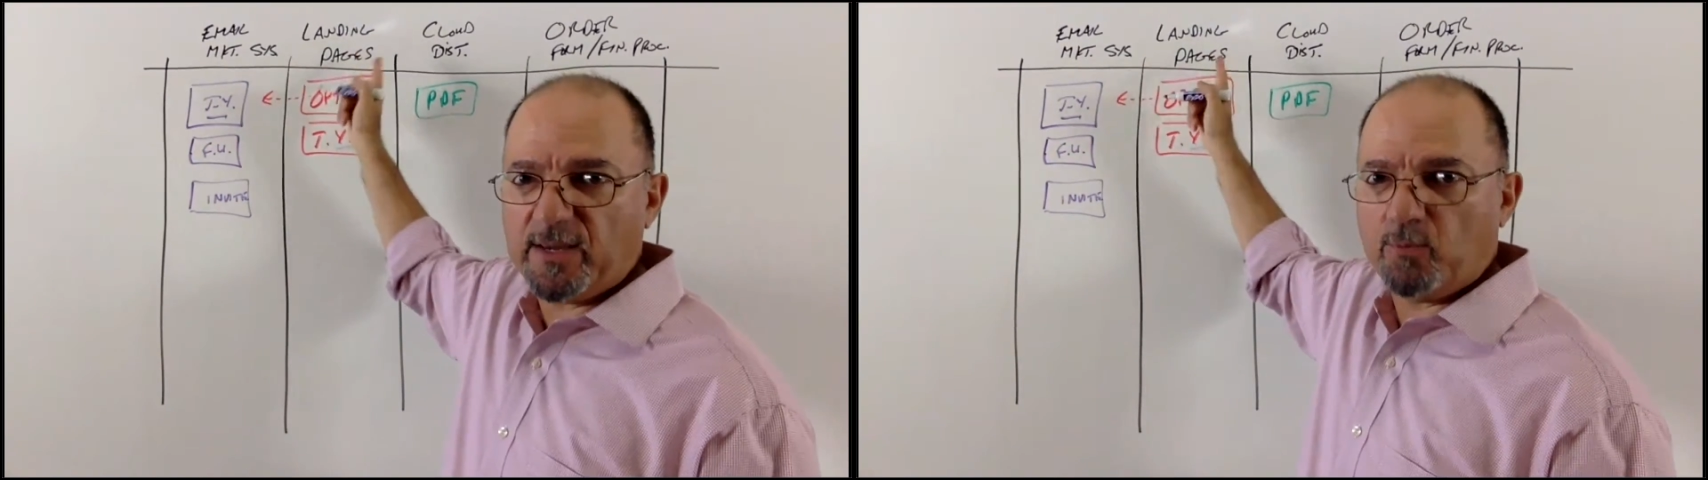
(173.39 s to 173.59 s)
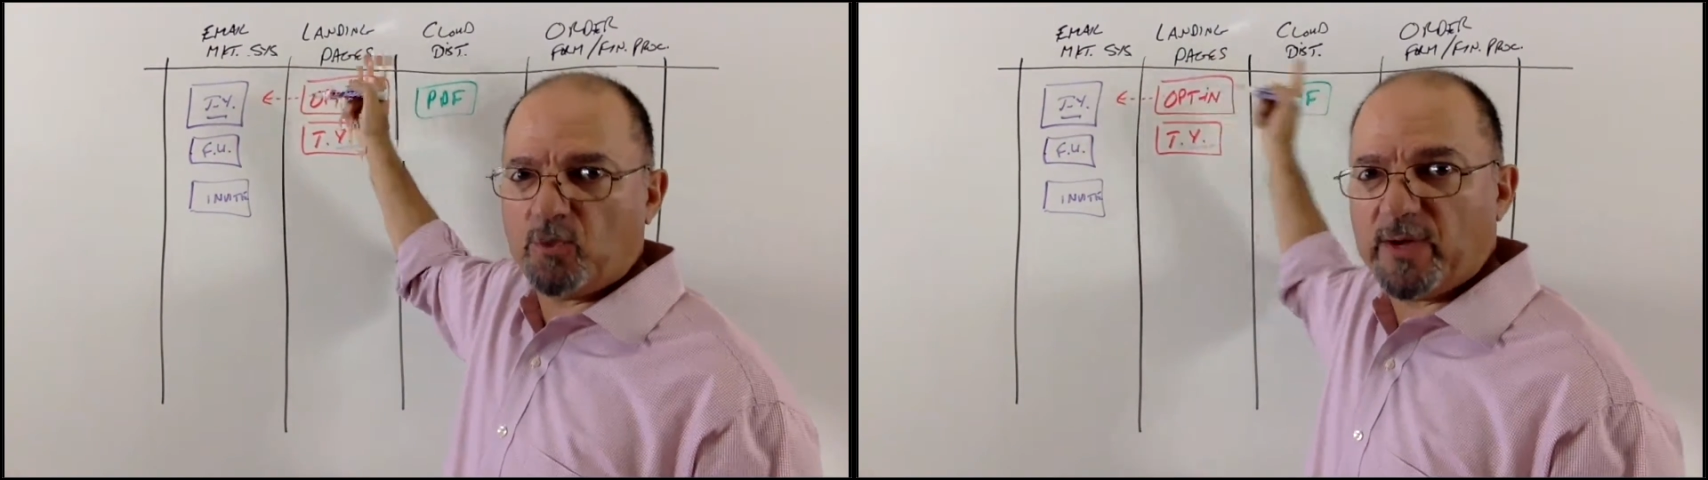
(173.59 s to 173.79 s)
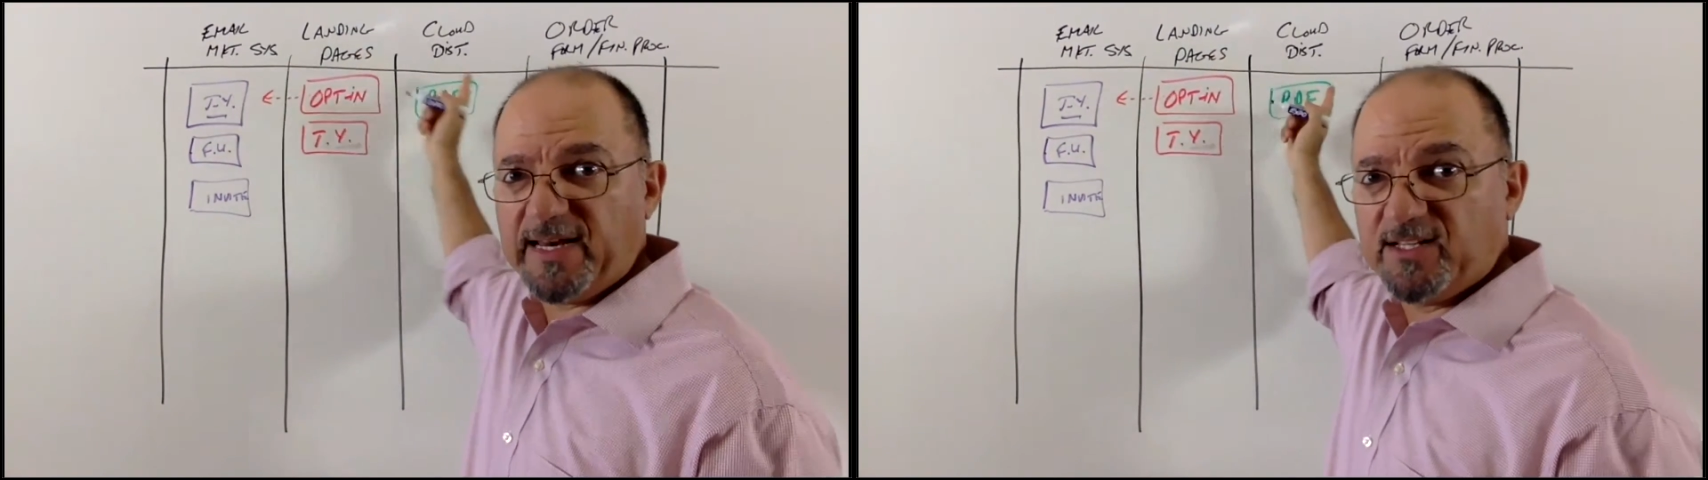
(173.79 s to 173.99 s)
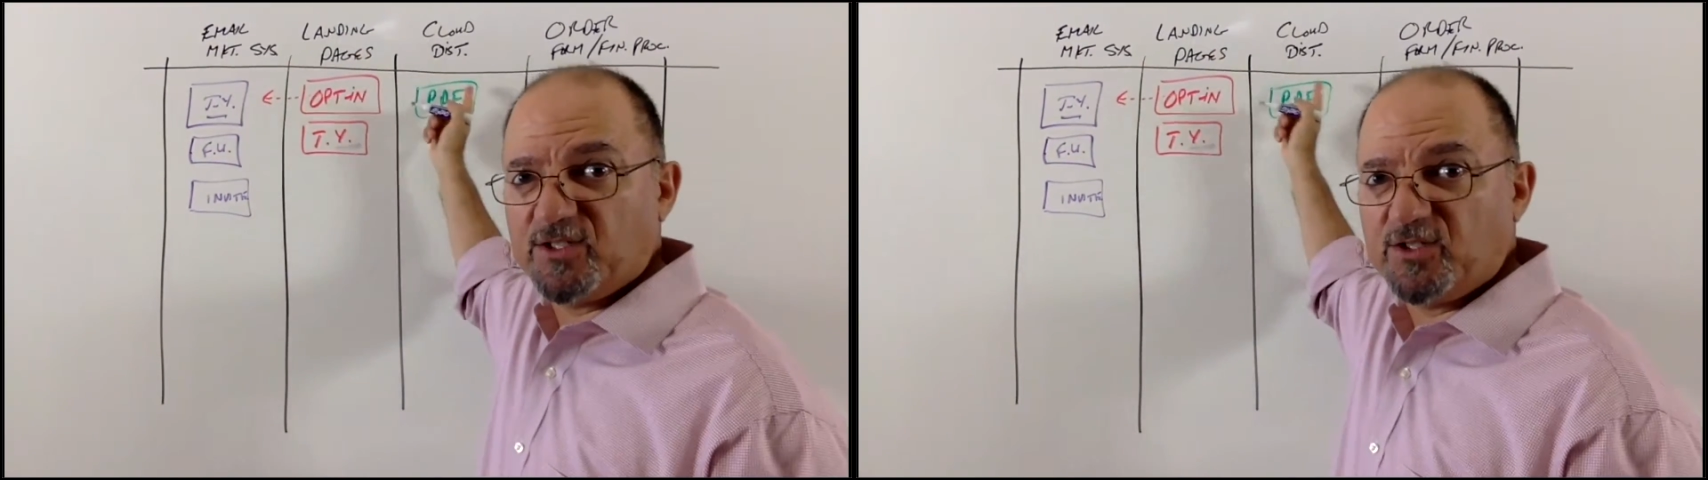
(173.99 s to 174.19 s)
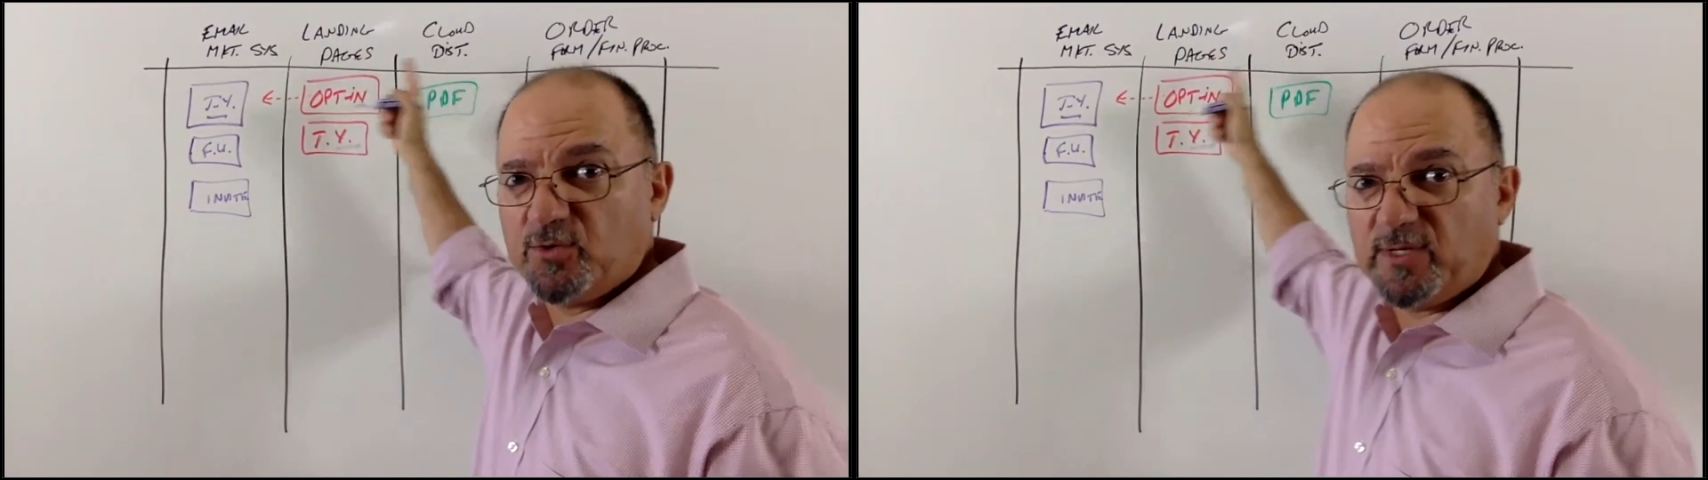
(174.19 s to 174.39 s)
and what do I need
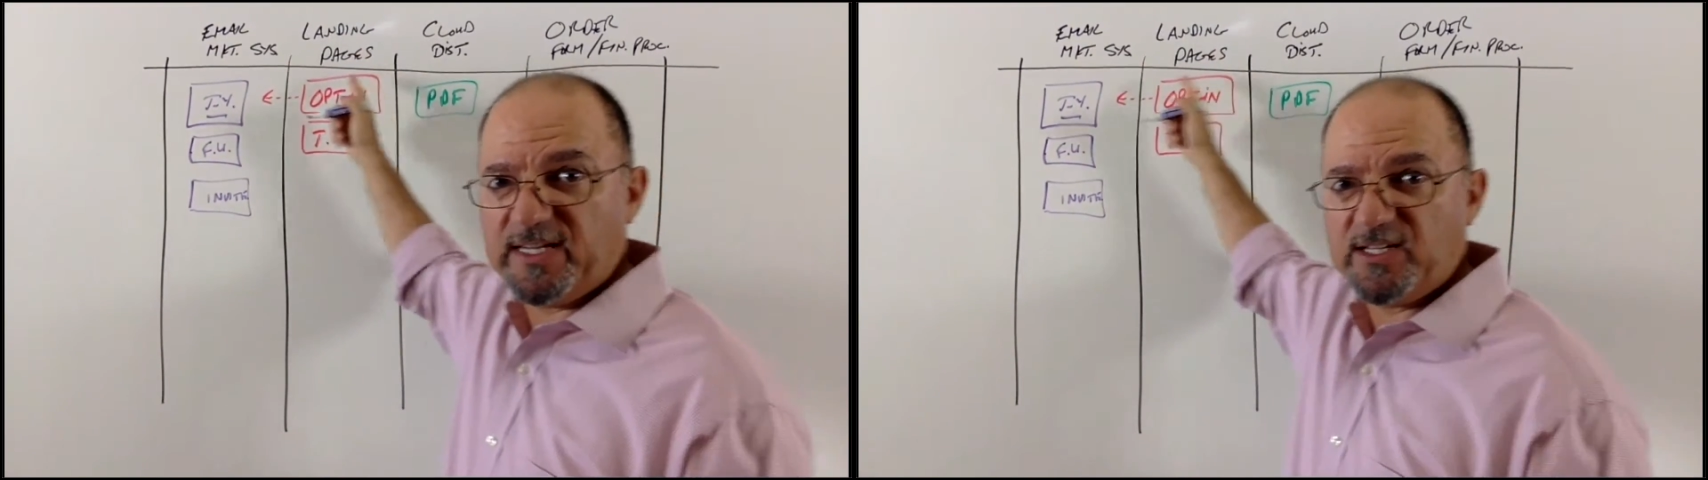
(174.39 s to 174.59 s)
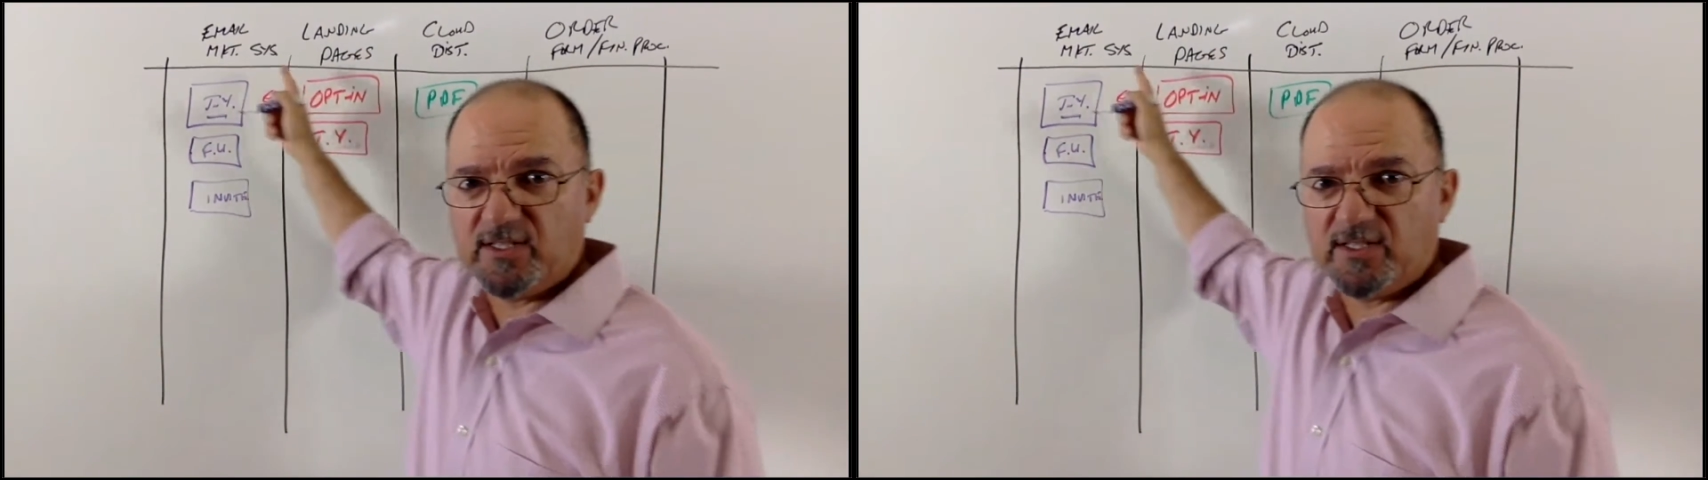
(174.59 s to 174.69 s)
to do in each